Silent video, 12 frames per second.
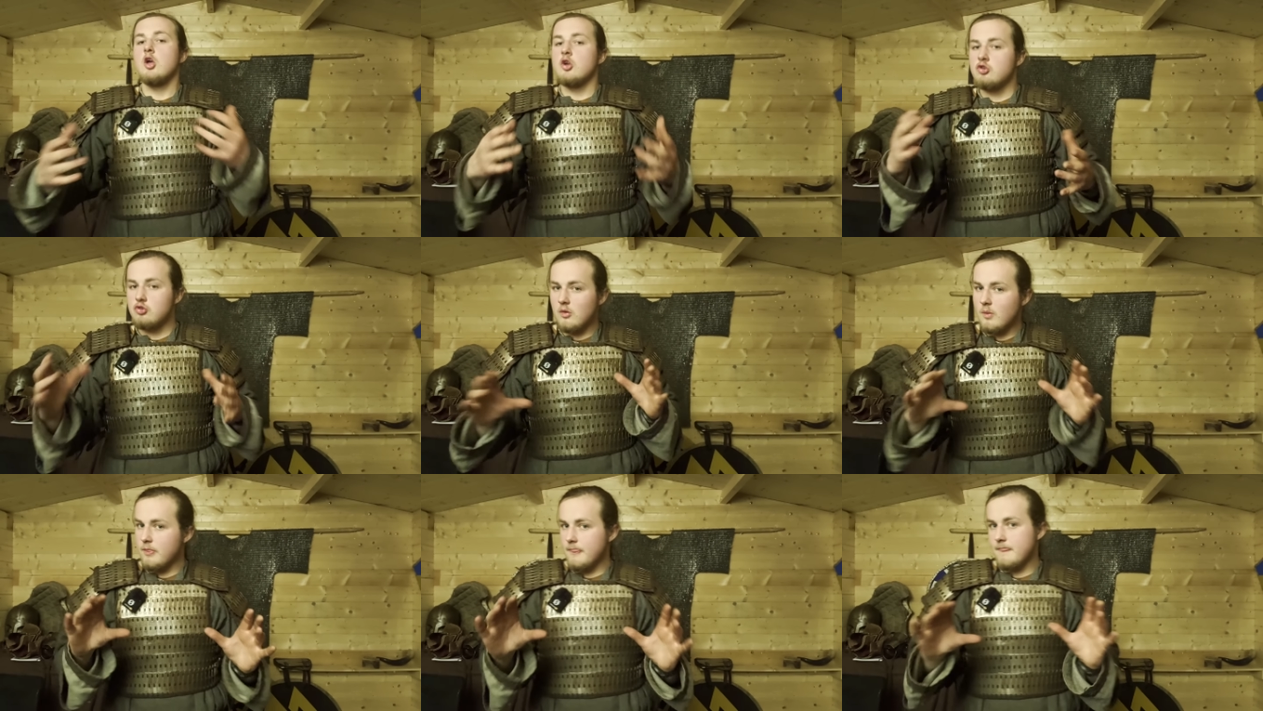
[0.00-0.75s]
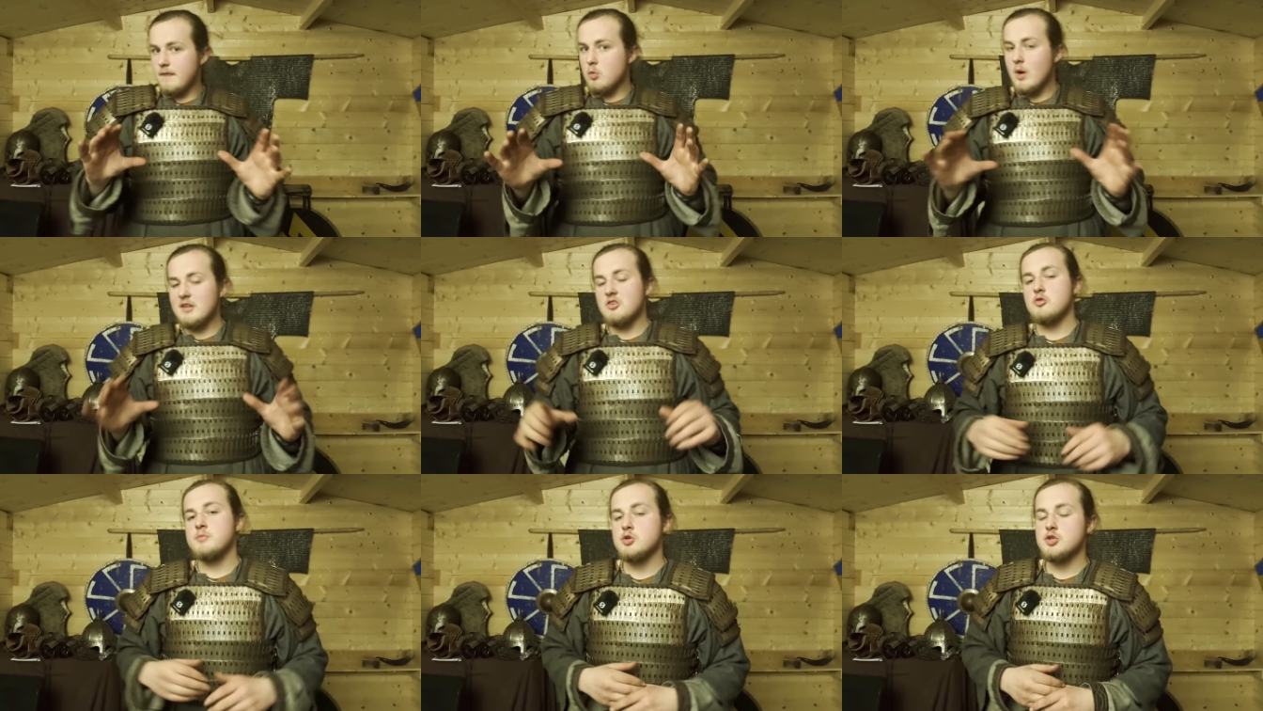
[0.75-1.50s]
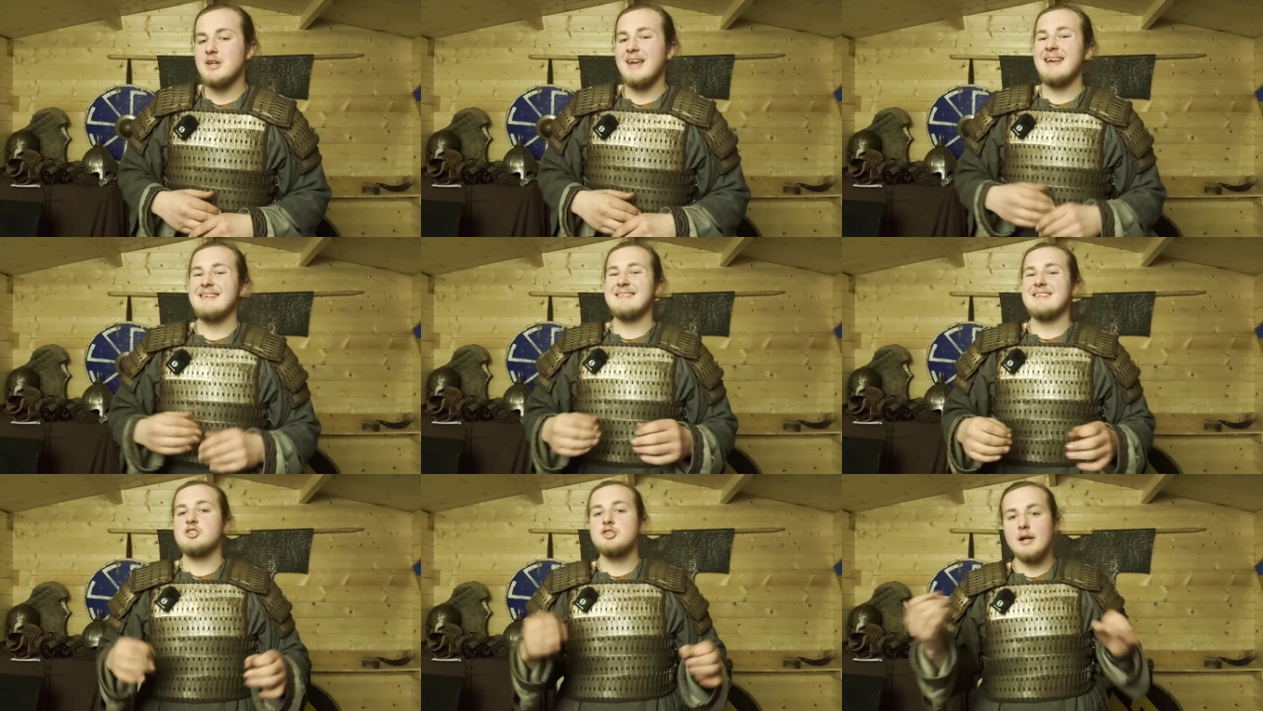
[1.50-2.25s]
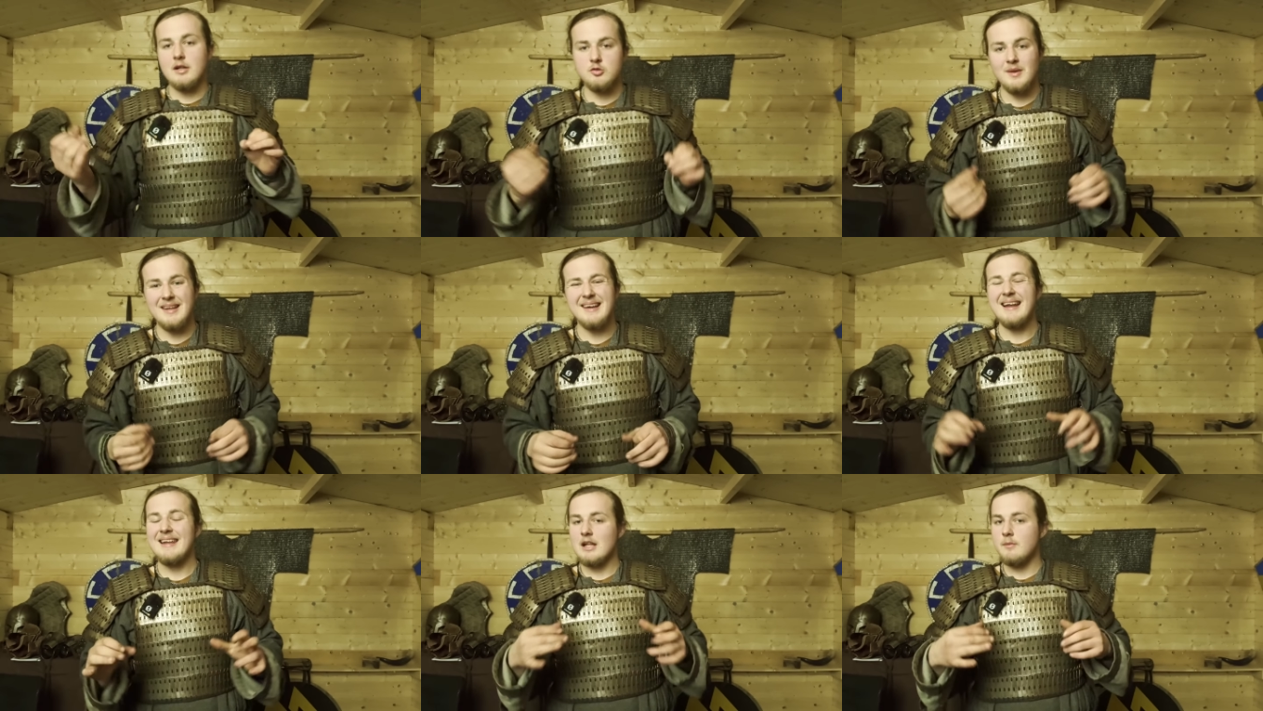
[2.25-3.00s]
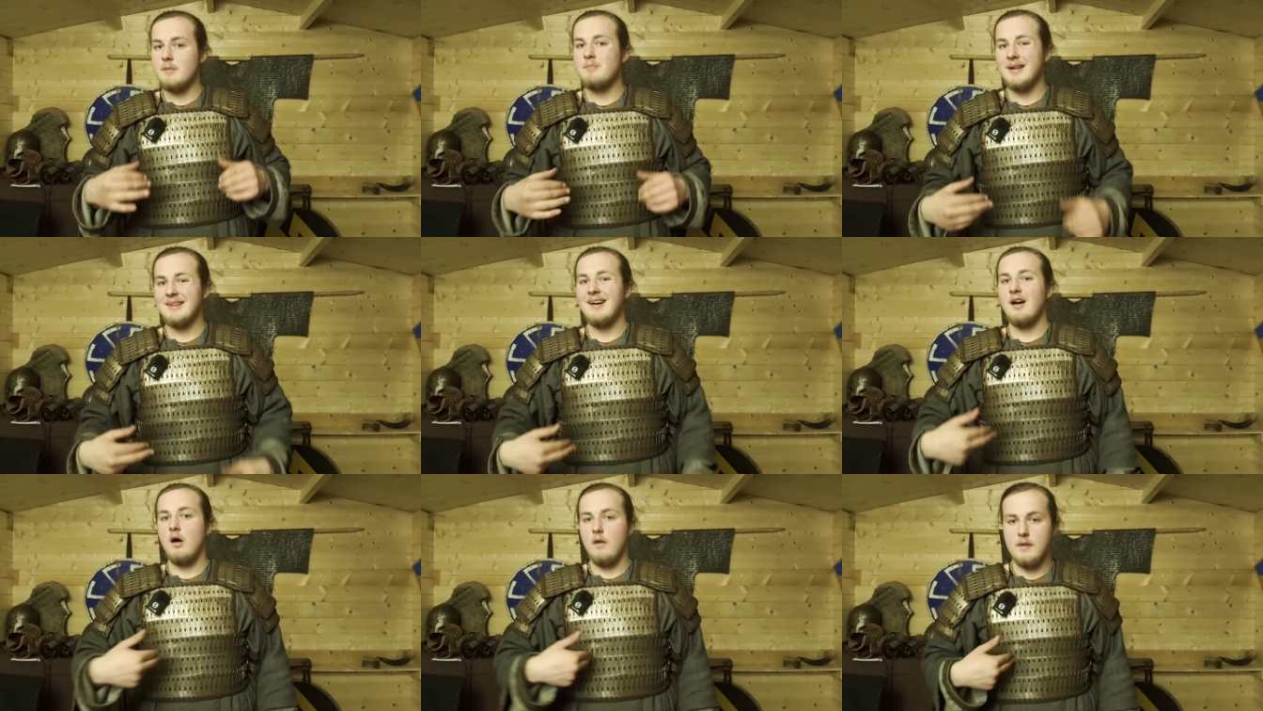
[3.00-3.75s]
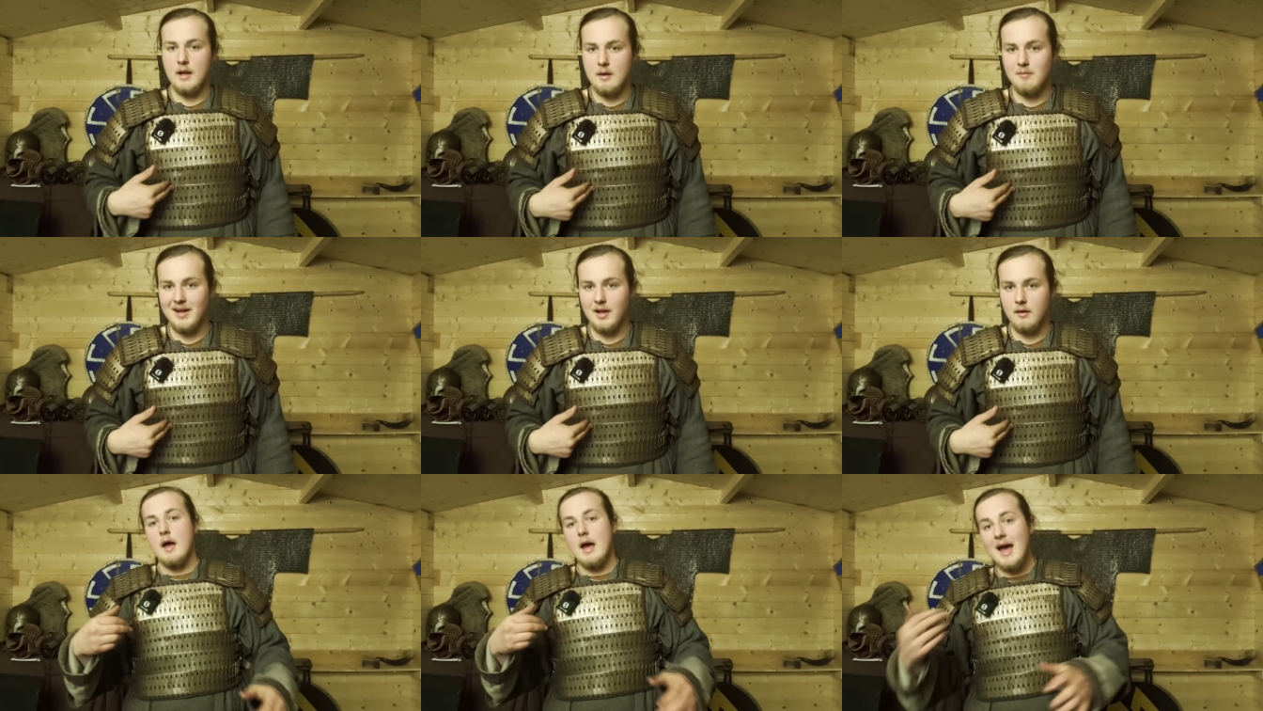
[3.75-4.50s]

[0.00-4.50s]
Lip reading: So the weight distribution is, generally speaking, a little bit better on the Lamellar.